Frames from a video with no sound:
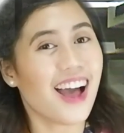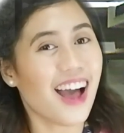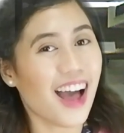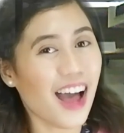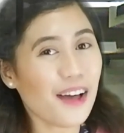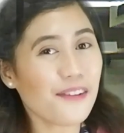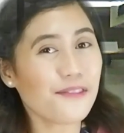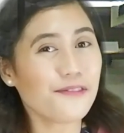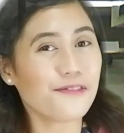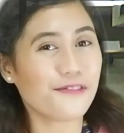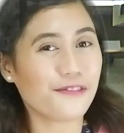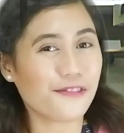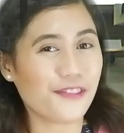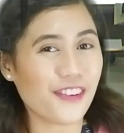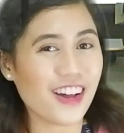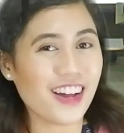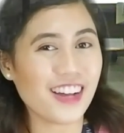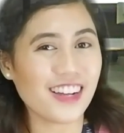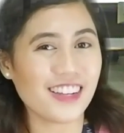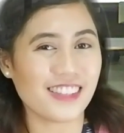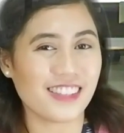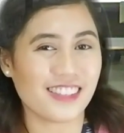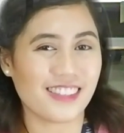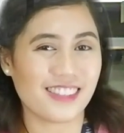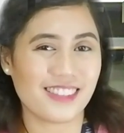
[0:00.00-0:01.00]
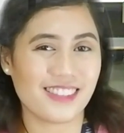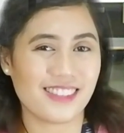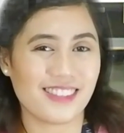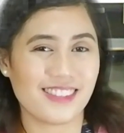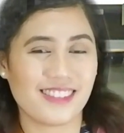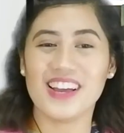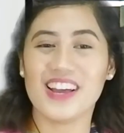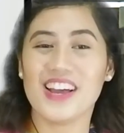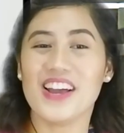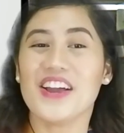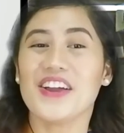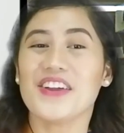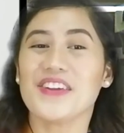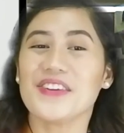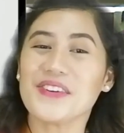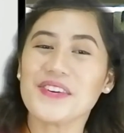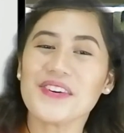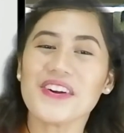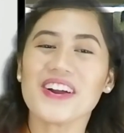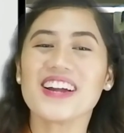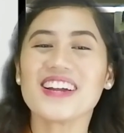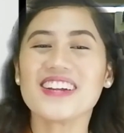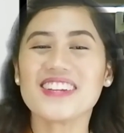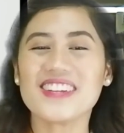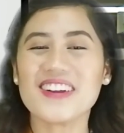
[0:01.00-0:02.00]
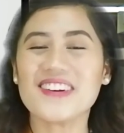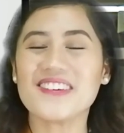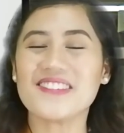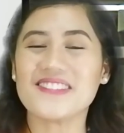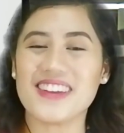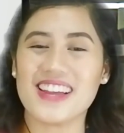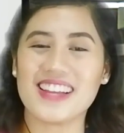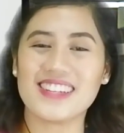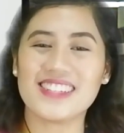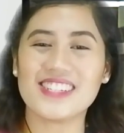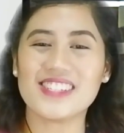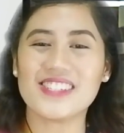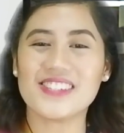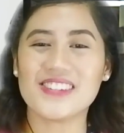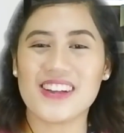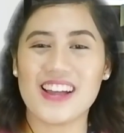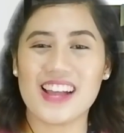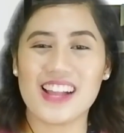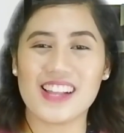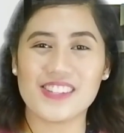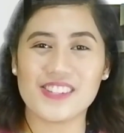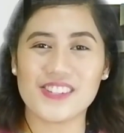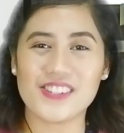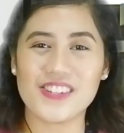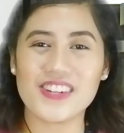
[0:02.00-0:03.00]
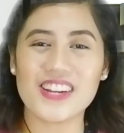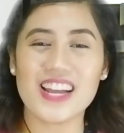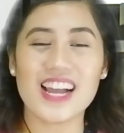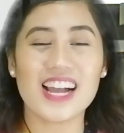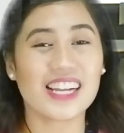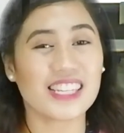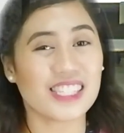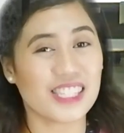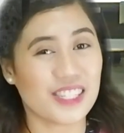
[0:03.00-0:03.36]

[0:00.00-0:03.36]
Have fun! You are now ready to answer